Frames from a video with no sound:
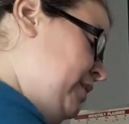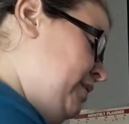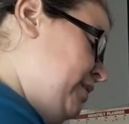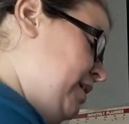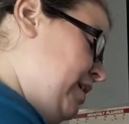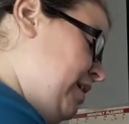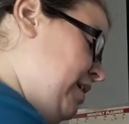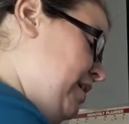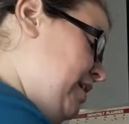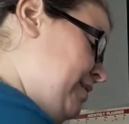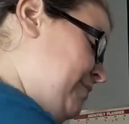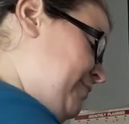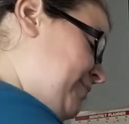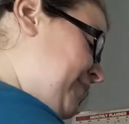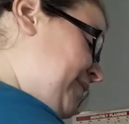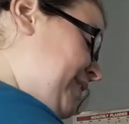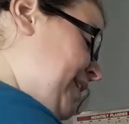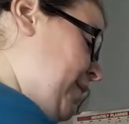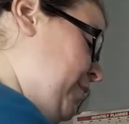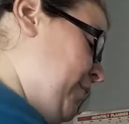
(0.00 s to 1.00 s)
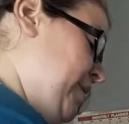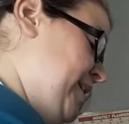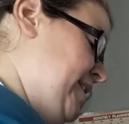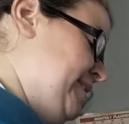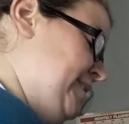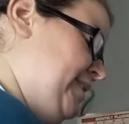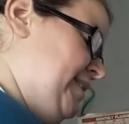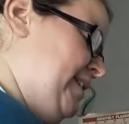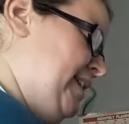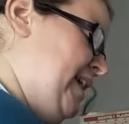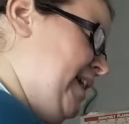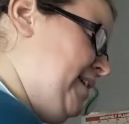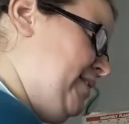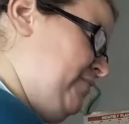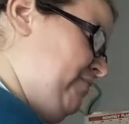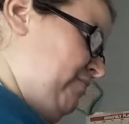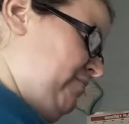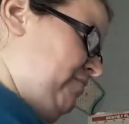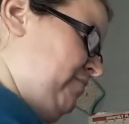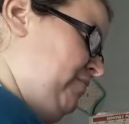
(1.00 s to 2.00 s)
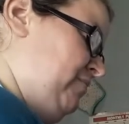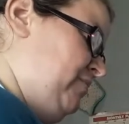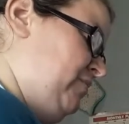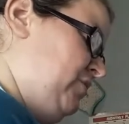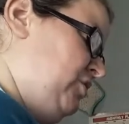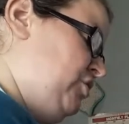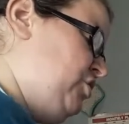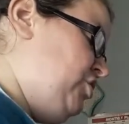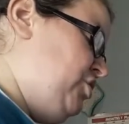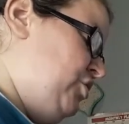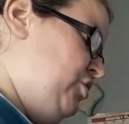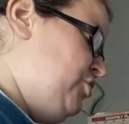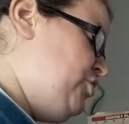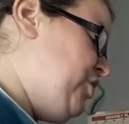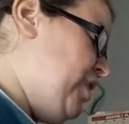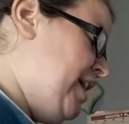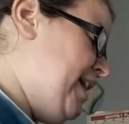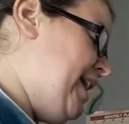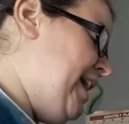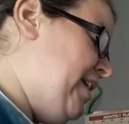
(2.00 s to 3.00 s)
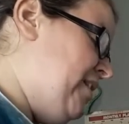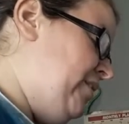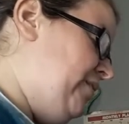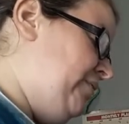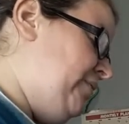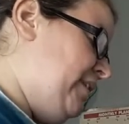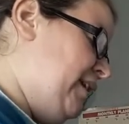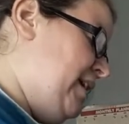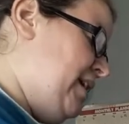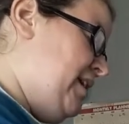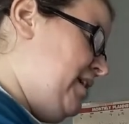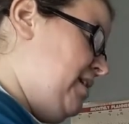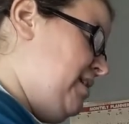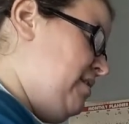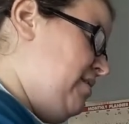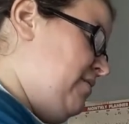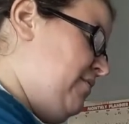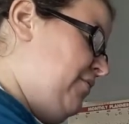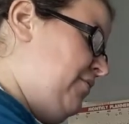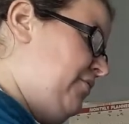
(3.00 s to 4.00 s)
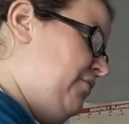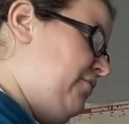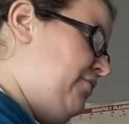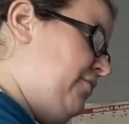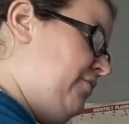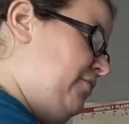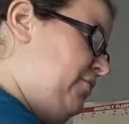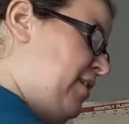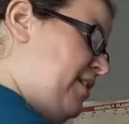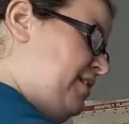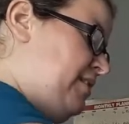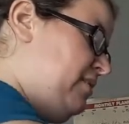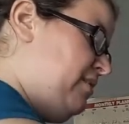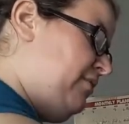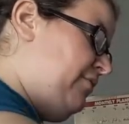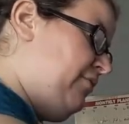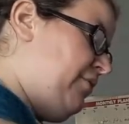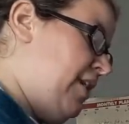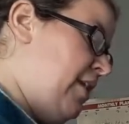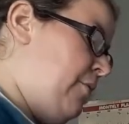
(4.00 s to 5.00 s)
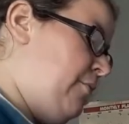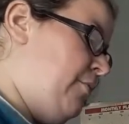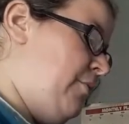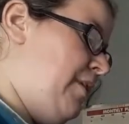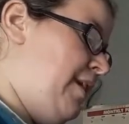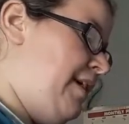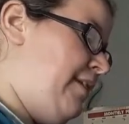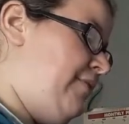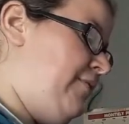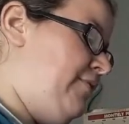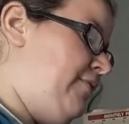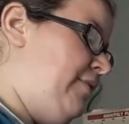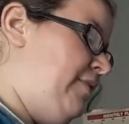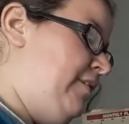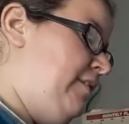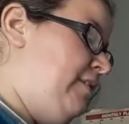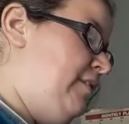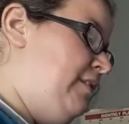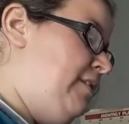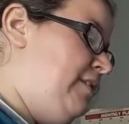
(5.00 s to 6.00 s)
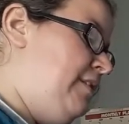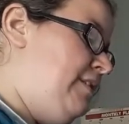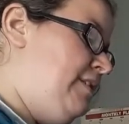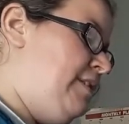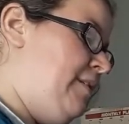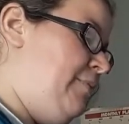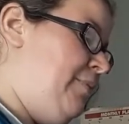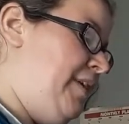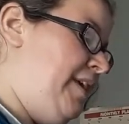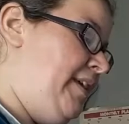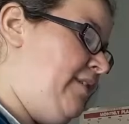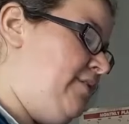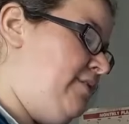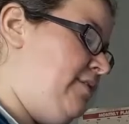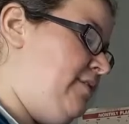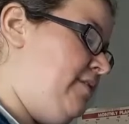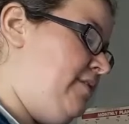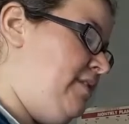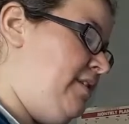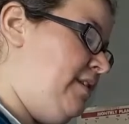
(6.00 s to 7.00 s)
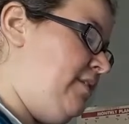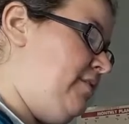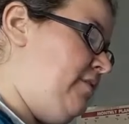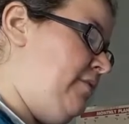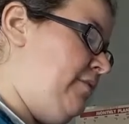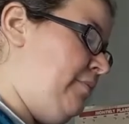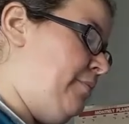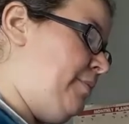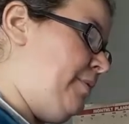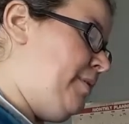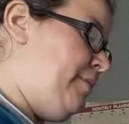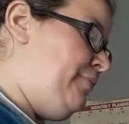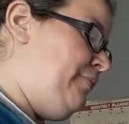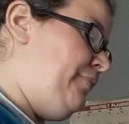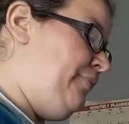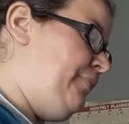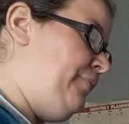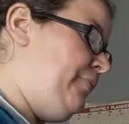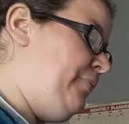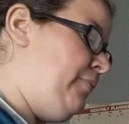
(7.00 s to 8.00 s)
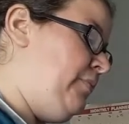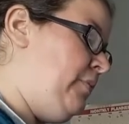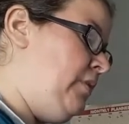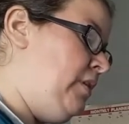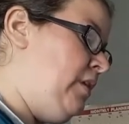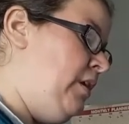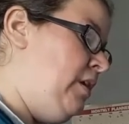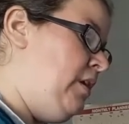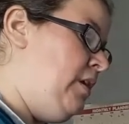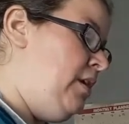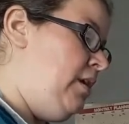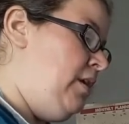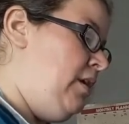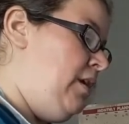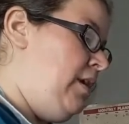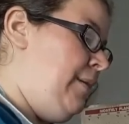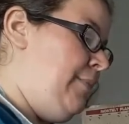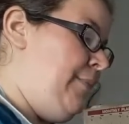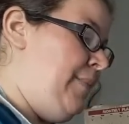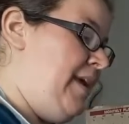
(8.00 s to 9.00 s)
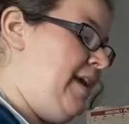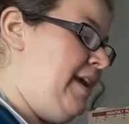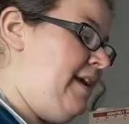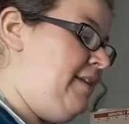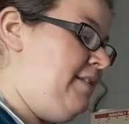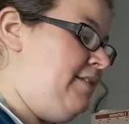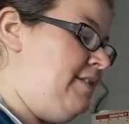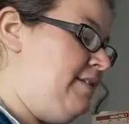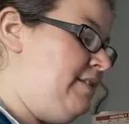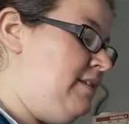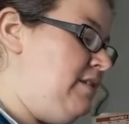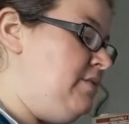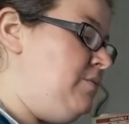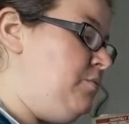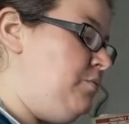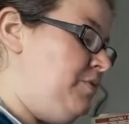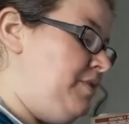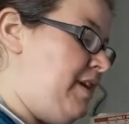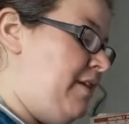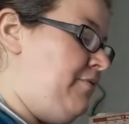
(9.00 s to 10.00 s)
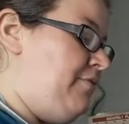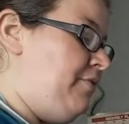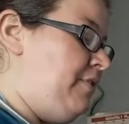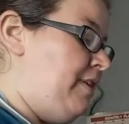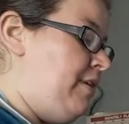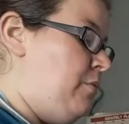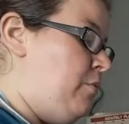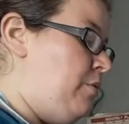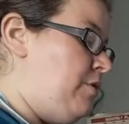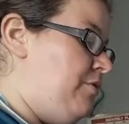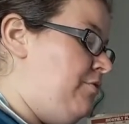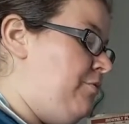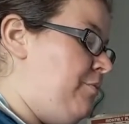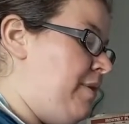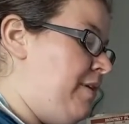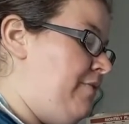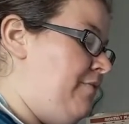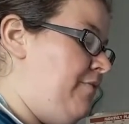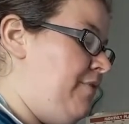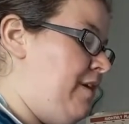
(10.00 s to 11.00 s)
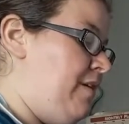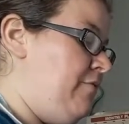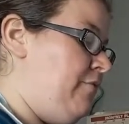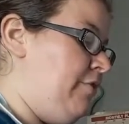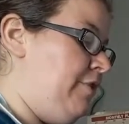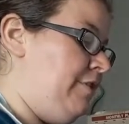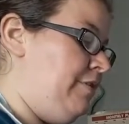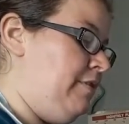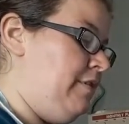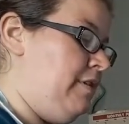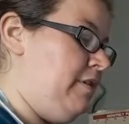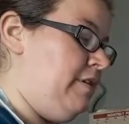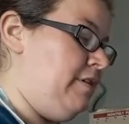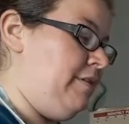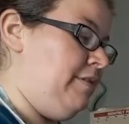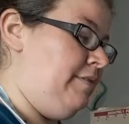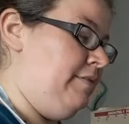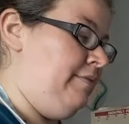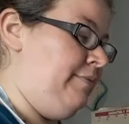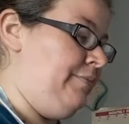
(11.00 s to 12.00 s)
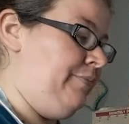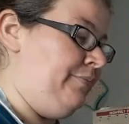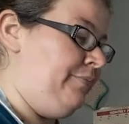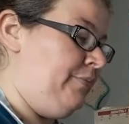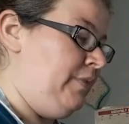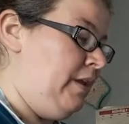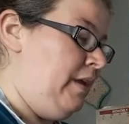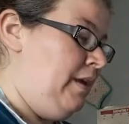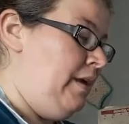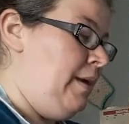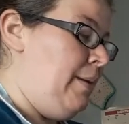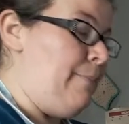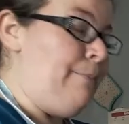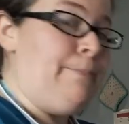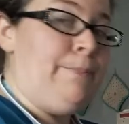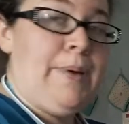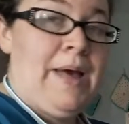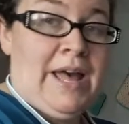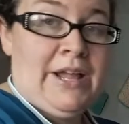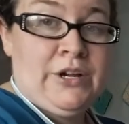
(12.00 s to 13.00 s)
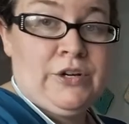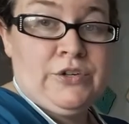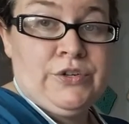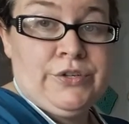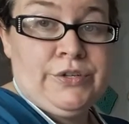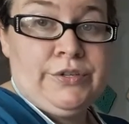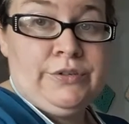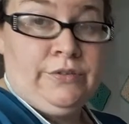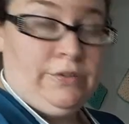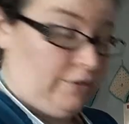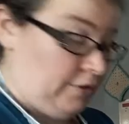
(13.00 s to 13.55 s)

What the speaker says: That way it doesn't get too dried out and the rest of the flour will have something else to stick to. But man, this is definitely one of my favorite batters.